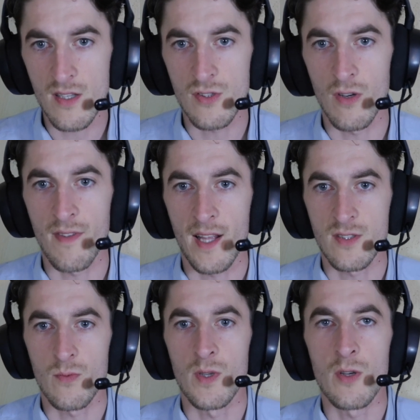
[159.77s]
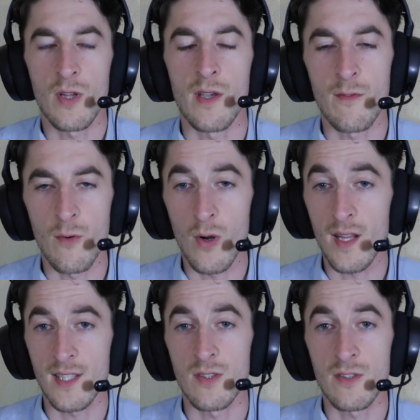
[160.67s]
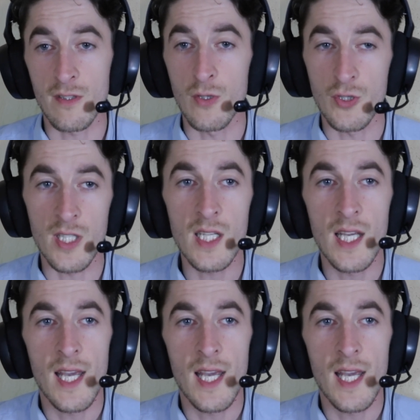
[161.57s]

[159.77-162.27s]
So if that's what you're looking for, that's the solution.